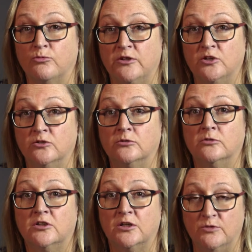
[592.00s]
real
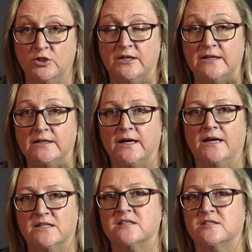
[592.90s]
community
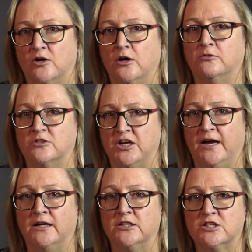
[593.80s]
and societal
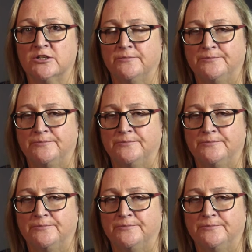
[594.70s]
change.